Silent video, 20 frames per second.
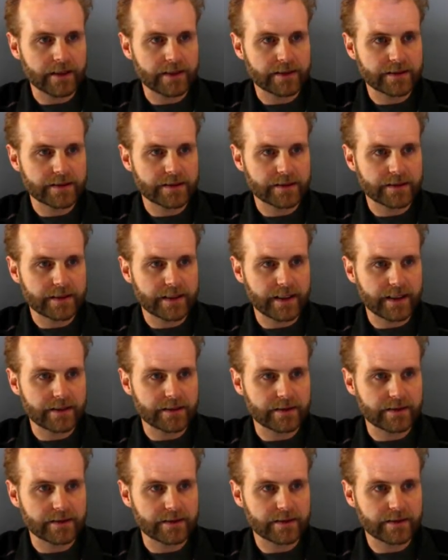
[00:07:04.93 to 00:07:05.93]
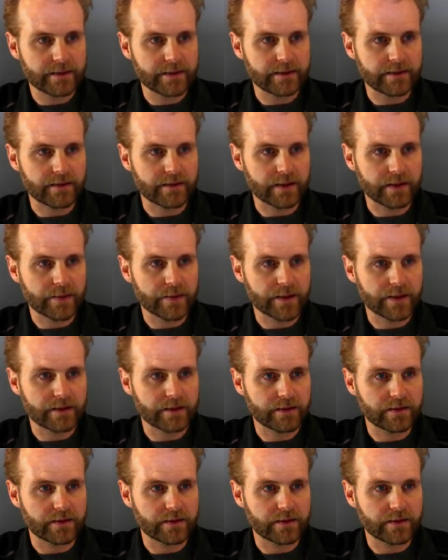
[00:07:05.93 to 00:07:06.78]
It's just kind of stuck there. Let me